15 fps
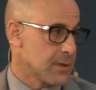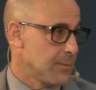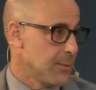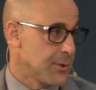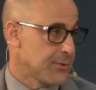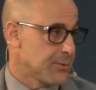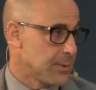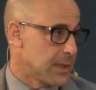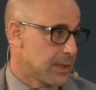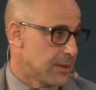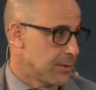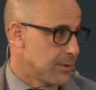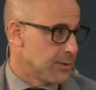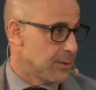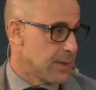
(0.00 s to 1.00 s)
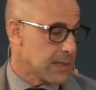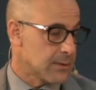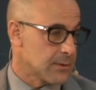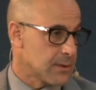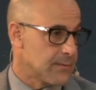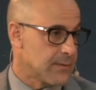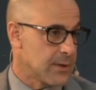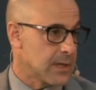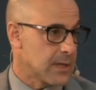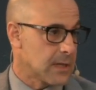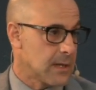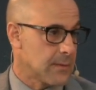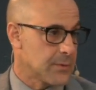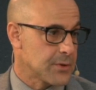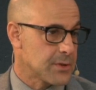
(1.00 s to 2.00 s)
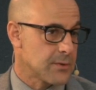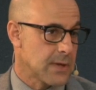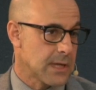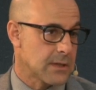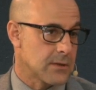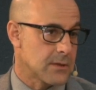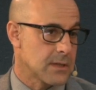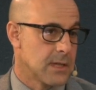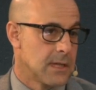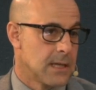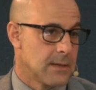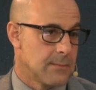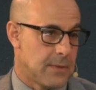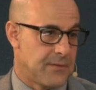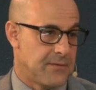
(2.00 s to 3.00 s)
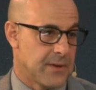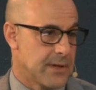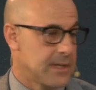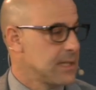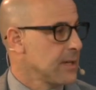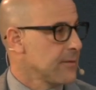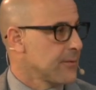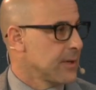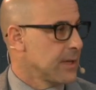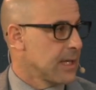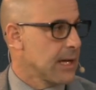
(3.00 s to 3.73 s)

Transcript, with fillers: They're both really good directors and very accomplished directors, but very different.